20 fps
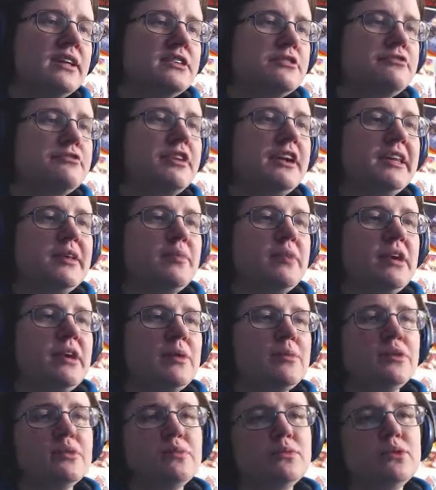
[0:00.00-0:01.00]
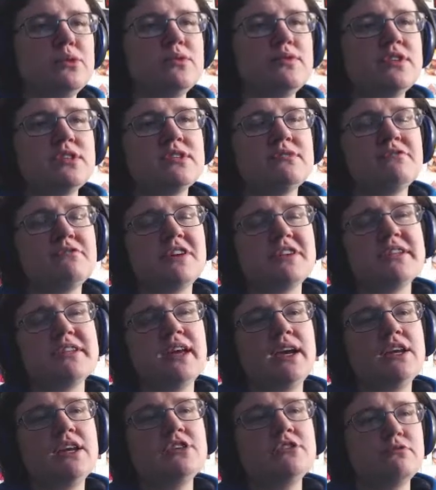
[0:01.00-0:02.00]
to finally be able to move this
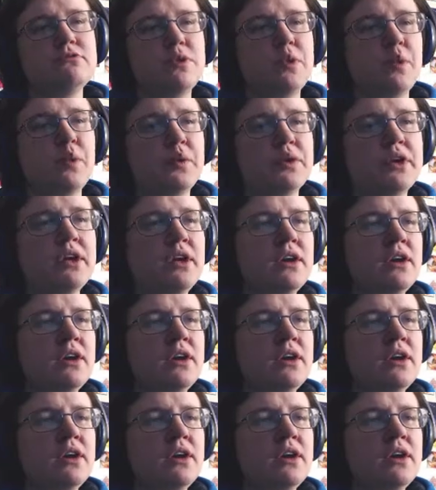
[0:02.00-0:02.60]
investigation forward.